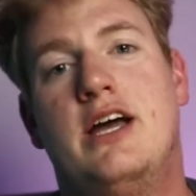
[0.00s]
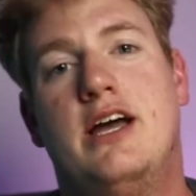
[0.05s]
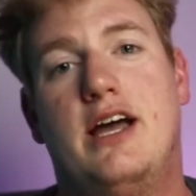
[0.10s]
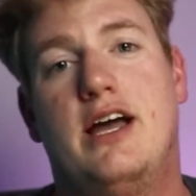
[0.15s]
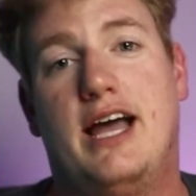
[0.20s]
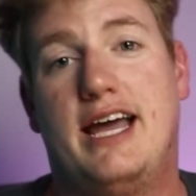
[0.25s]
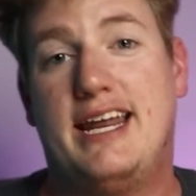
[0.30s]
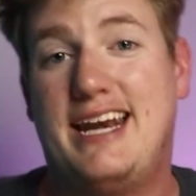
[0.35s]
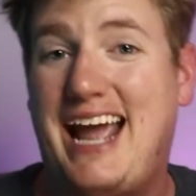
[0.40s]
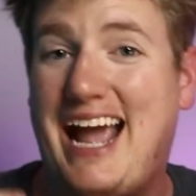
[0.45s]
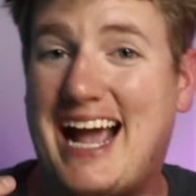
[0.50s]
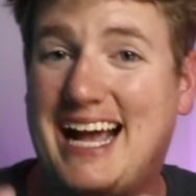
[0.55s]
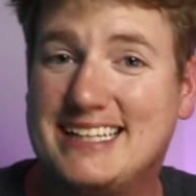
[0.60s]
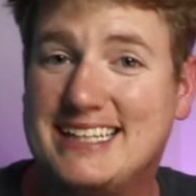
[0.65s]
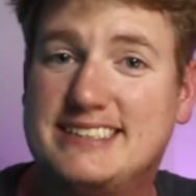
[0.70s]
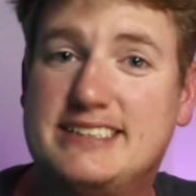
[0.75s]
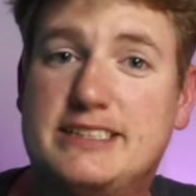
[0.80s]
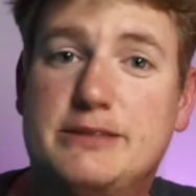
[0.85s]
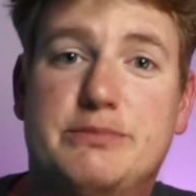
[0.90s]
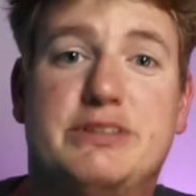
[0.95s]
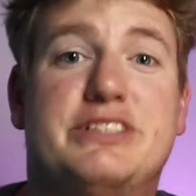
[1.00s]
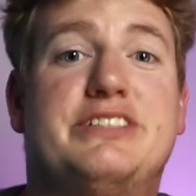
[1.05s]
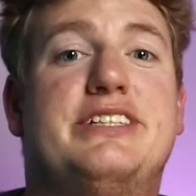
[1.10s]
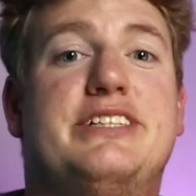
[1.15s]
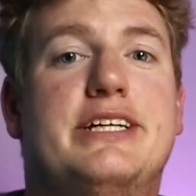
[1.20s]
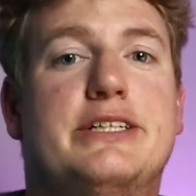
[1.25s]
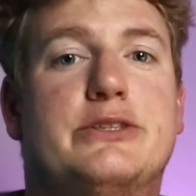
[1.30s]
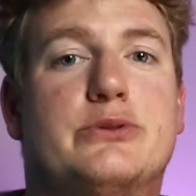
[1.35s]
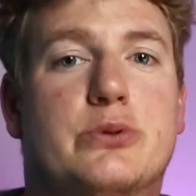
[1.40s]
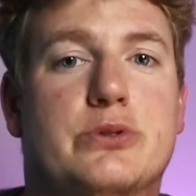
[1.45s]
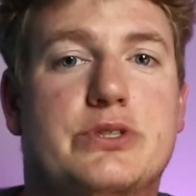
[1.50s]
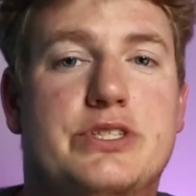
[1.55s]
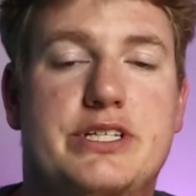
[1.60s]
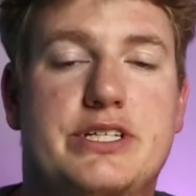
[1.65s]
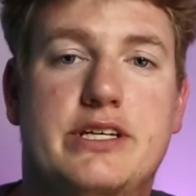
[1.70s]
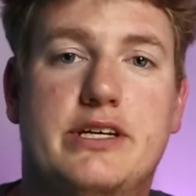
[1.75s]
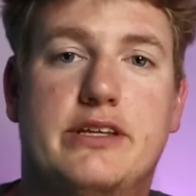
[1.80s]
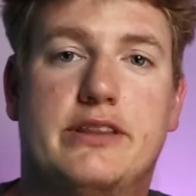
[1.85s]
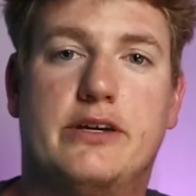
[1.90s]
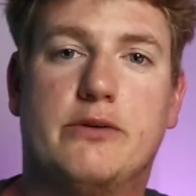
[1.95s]
and ask them to stay towards
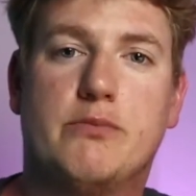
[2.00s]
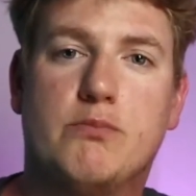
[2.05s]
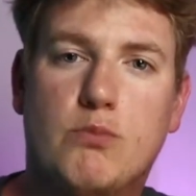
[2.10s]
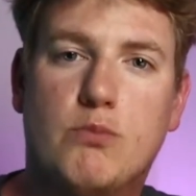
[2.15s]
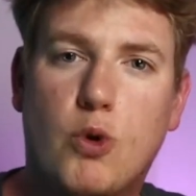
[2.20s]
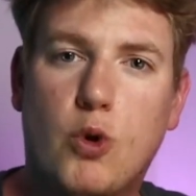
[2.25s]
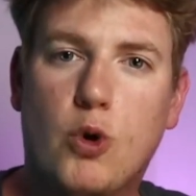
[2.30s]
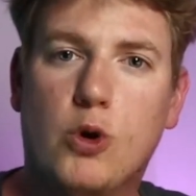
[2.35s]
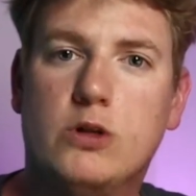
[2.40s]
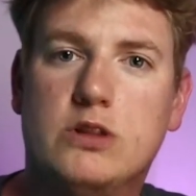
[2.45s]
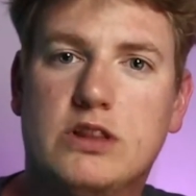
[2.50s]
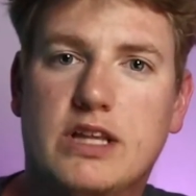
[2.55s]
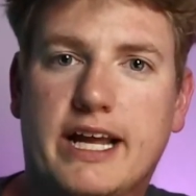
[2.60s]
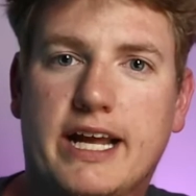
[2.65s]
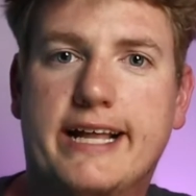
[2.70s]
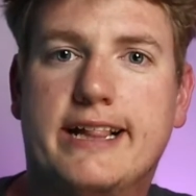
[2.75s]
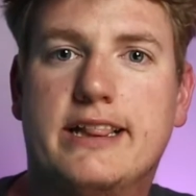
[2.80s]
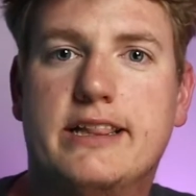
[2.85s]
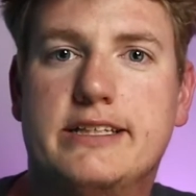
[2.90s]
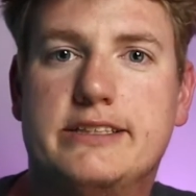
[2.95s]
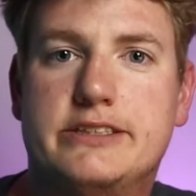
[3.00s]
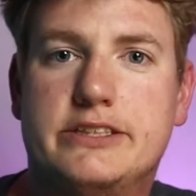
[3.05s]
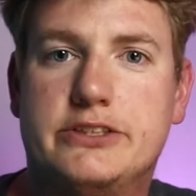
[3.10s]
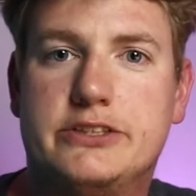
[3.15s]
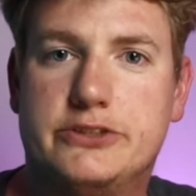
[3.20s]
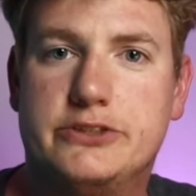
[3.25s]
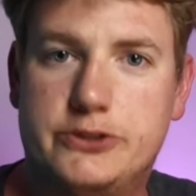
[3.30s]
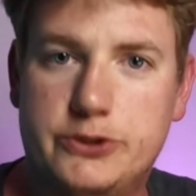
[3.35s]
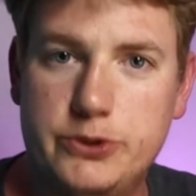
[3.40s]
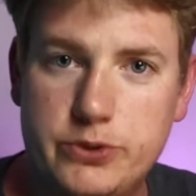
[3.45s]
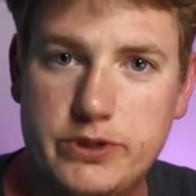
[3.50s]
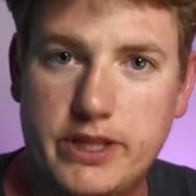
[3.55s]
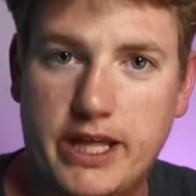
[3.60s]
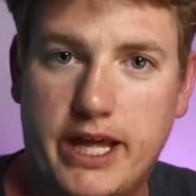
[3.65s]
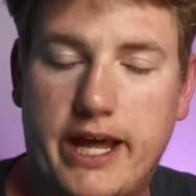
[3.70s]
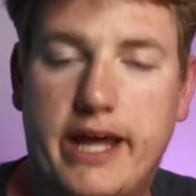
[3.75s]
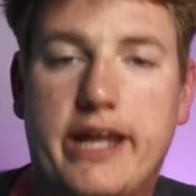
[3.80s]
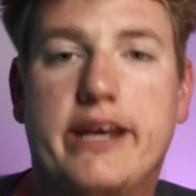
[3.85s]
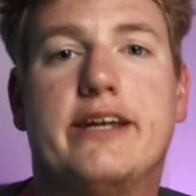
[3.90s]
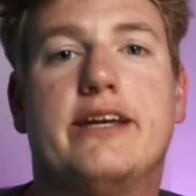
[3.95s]
the end. They're more likely to do
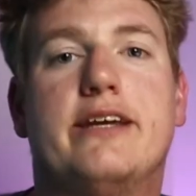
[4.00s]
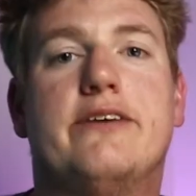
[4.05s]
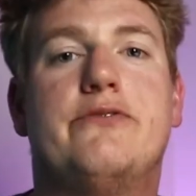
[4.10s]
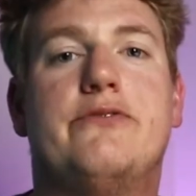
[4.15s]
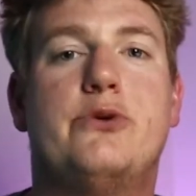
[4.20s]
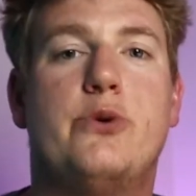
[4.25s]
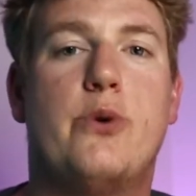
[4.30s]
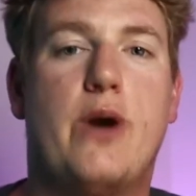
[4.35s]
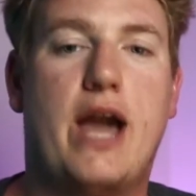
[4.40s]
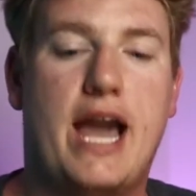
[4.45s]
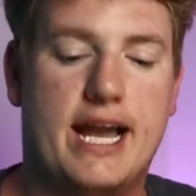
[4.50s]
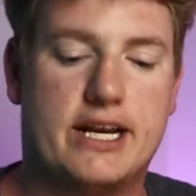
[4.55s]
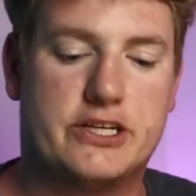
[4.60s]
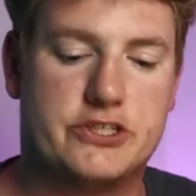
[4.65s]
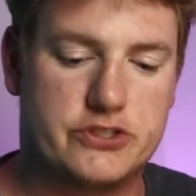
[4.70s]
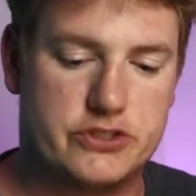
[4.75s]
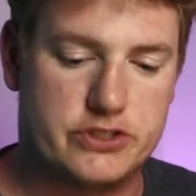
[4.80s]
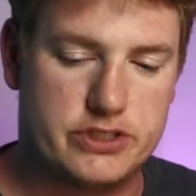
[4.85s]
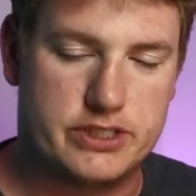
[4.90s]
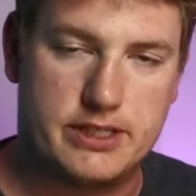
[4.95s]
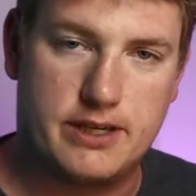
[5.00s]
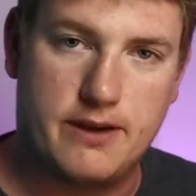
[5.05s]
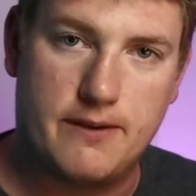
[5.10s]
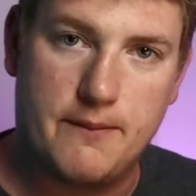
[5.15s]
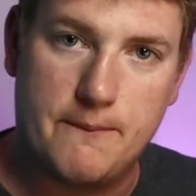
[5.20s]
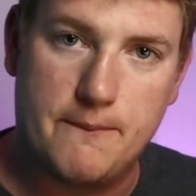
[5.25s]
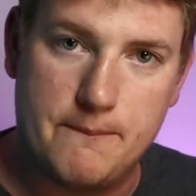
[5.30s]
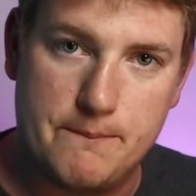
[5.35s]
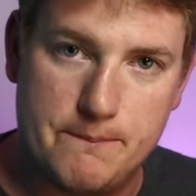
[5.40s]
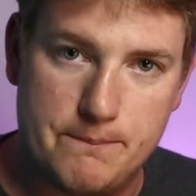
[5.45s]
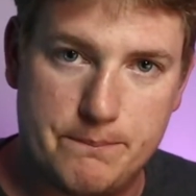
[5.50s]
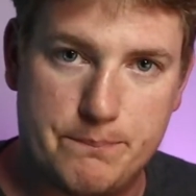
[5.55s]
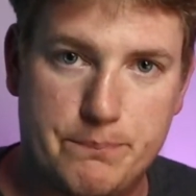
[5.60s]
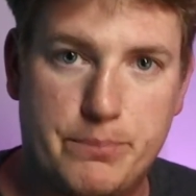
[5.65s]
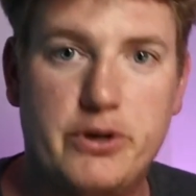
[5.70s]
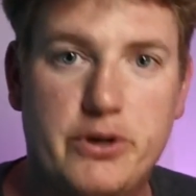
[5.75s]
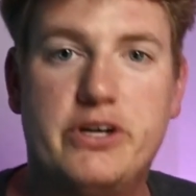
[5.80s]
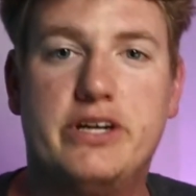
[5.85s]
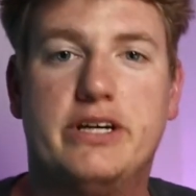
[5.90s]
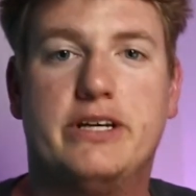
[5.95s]
that if you actually
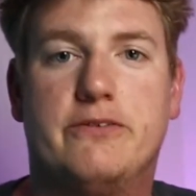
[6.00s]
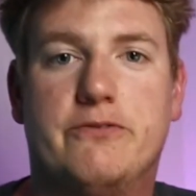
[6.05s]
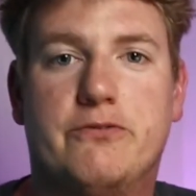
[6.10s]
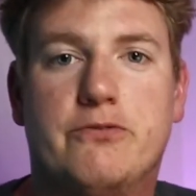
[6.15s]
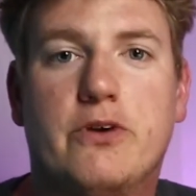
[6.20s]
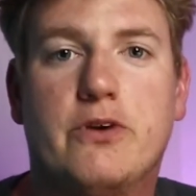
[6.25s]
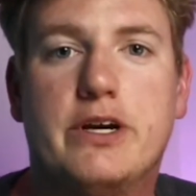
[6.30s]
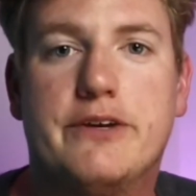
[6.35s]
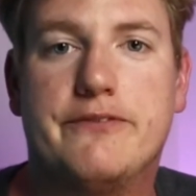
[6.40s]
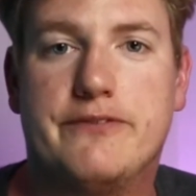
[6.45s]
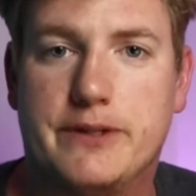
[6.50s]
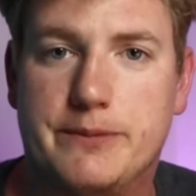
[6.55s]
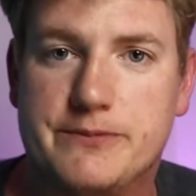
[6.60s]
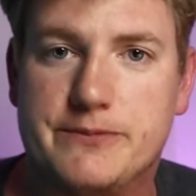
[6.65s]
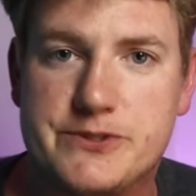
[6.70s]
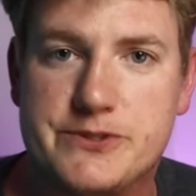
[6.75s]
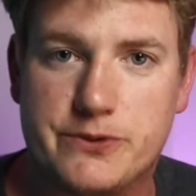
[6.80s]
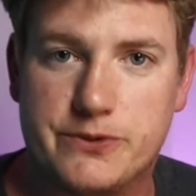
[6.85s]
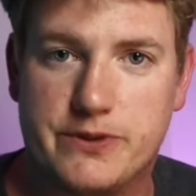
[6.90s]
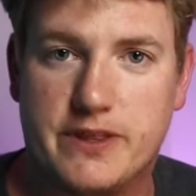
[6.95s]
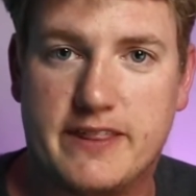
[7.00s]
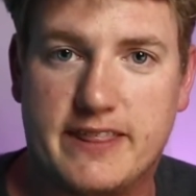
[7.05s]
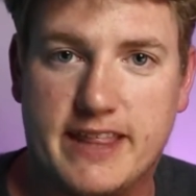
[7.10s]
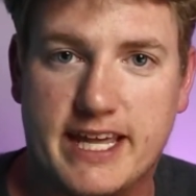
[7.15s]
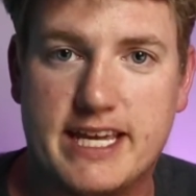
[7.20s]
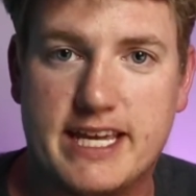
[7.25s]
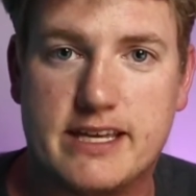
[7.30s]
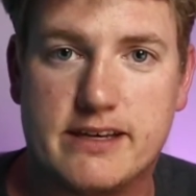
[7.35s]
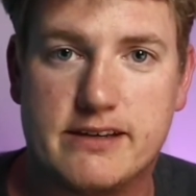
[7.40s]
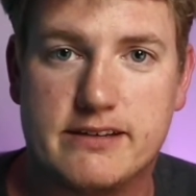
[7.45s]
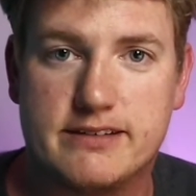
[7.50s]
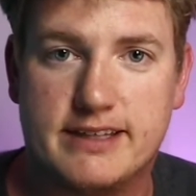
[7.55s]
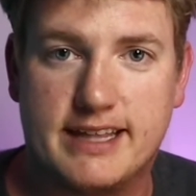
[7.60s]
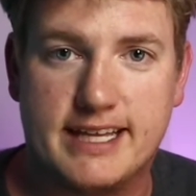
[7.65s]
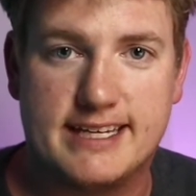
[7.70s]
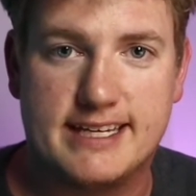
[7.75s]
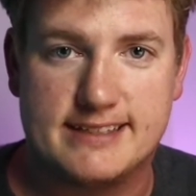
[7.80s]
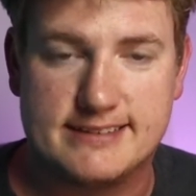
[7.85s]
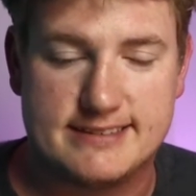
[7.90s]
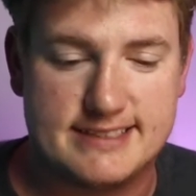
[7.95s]
put it in front of them so that they
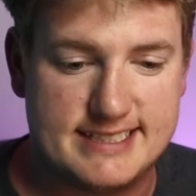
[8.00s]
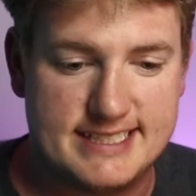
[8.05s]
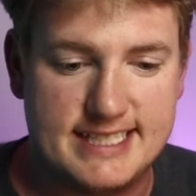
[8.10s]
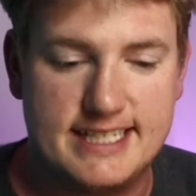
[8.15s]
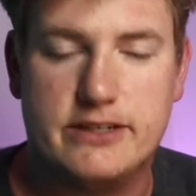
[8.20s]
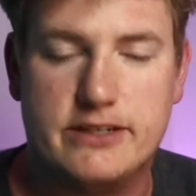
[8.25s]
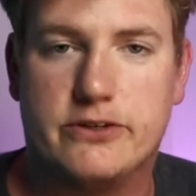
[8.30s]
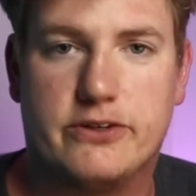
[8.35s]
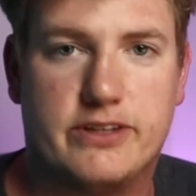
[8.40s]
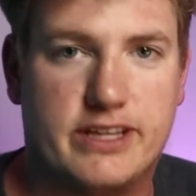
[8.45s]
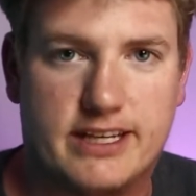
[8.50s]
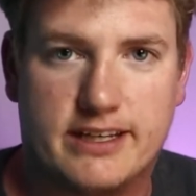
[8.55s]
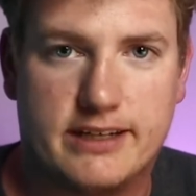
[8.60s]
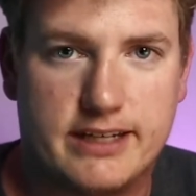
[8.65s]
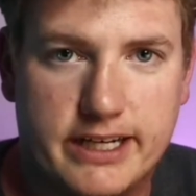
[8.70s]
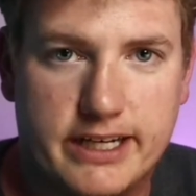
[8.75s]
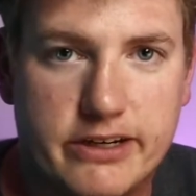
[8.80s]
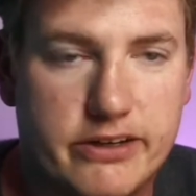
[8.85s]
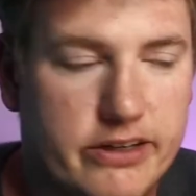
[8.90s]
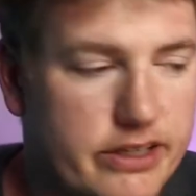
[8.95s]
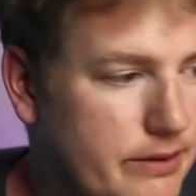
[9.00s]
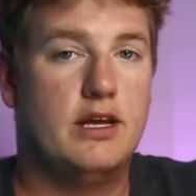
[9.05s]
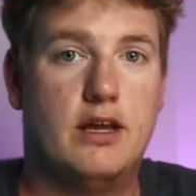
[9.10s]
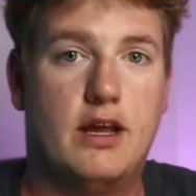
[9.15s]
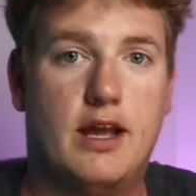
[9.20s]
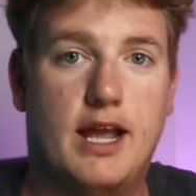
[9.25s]
can see it or they can hear it.